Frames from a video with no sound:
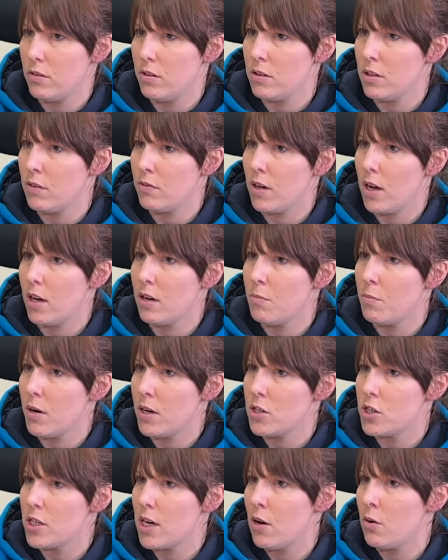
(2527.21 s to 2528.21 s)
they've kind of
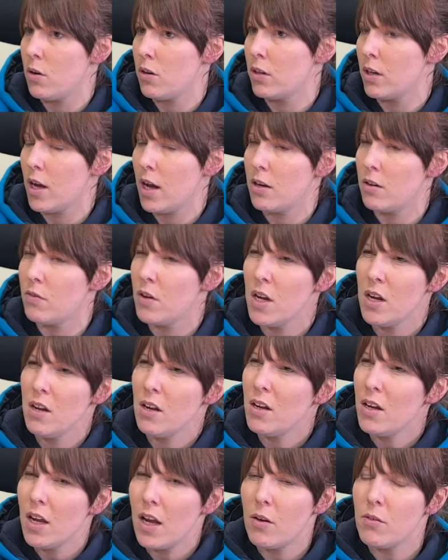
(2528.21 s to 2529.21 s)
branched out and kind of
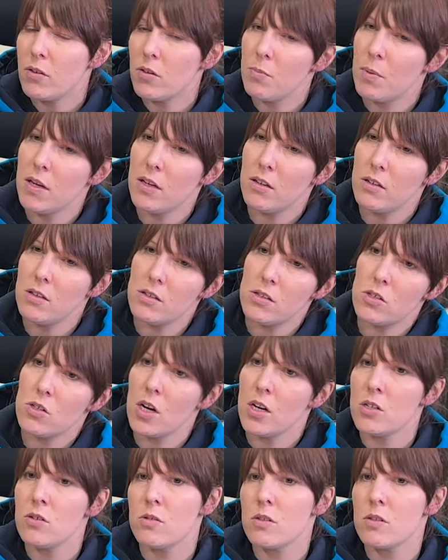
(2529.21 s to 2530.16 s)
it was a bit strange.